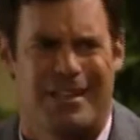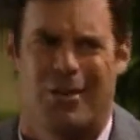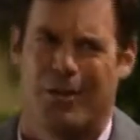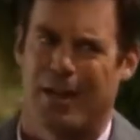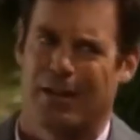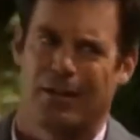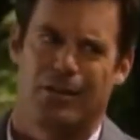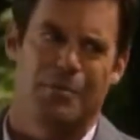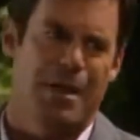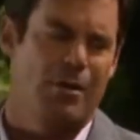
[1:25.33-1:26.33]
Oh, Kelly,
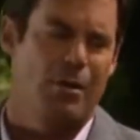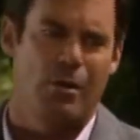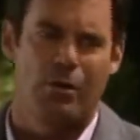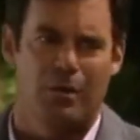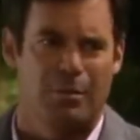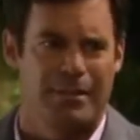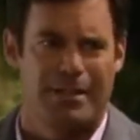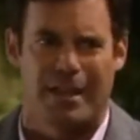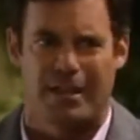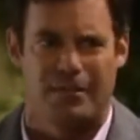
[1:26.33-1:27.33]
you'd make a horrible
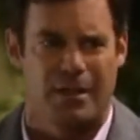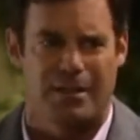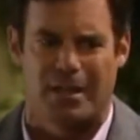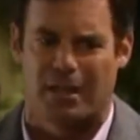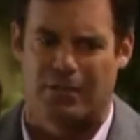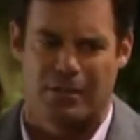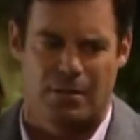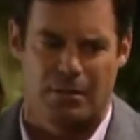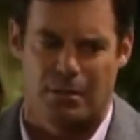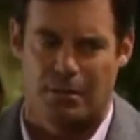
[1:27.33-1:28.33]
detective on television.